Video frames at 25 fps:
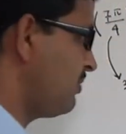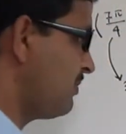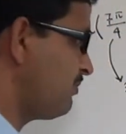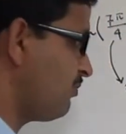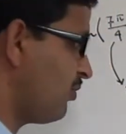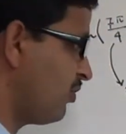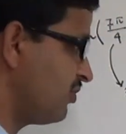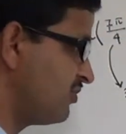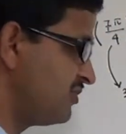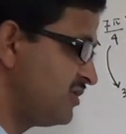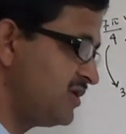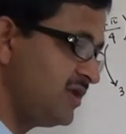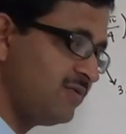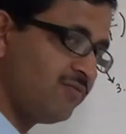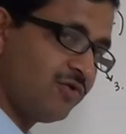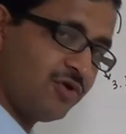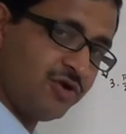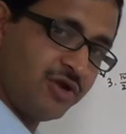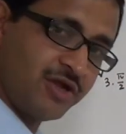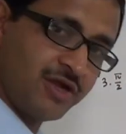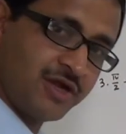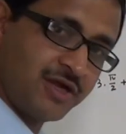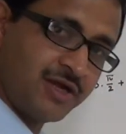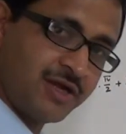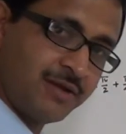be positive or
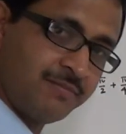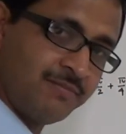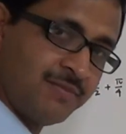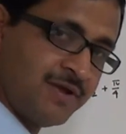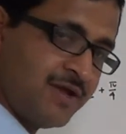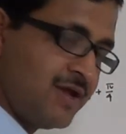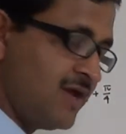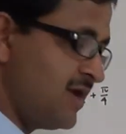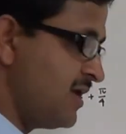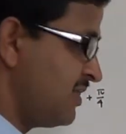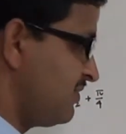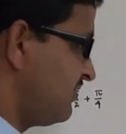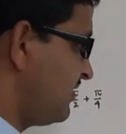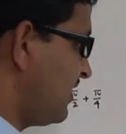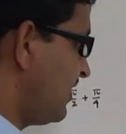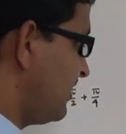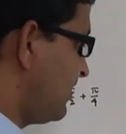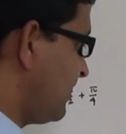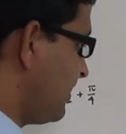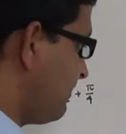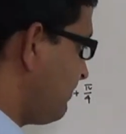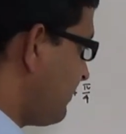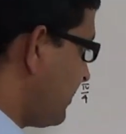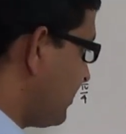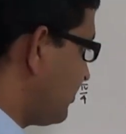negative,
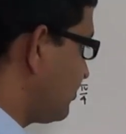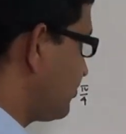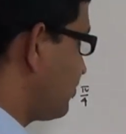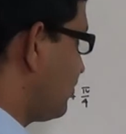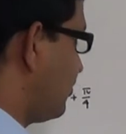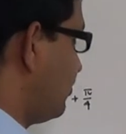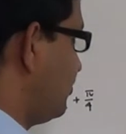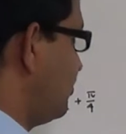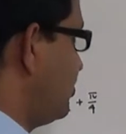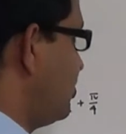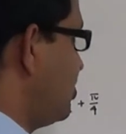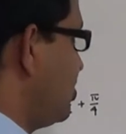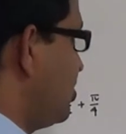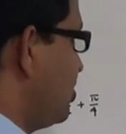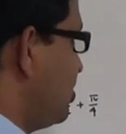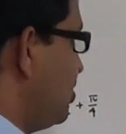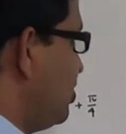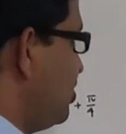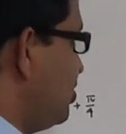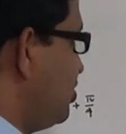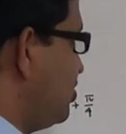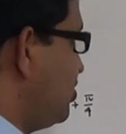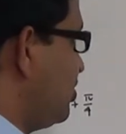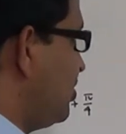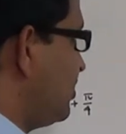that depends on
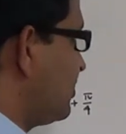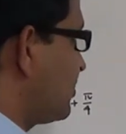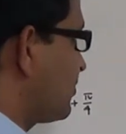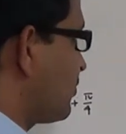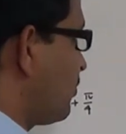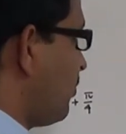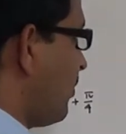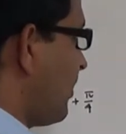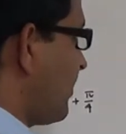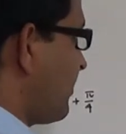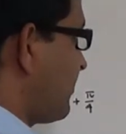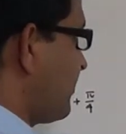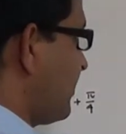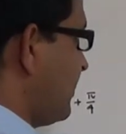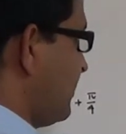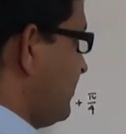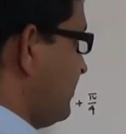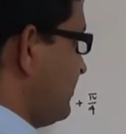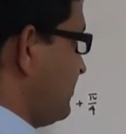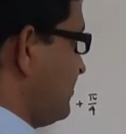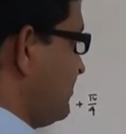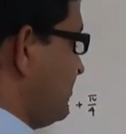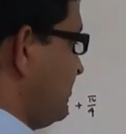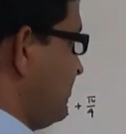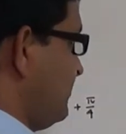in this
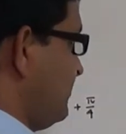quadrant